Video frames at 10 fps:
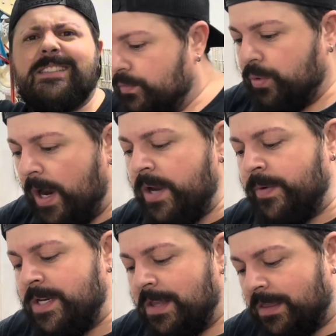Right
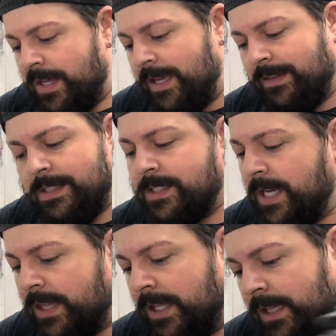when you think there's
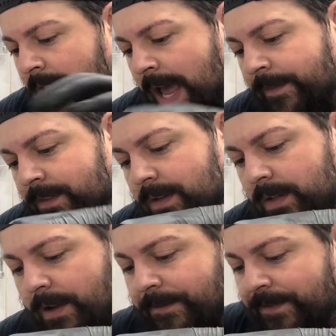nothing left,
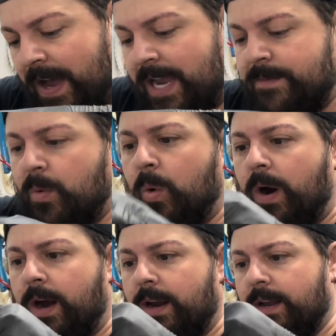you find more.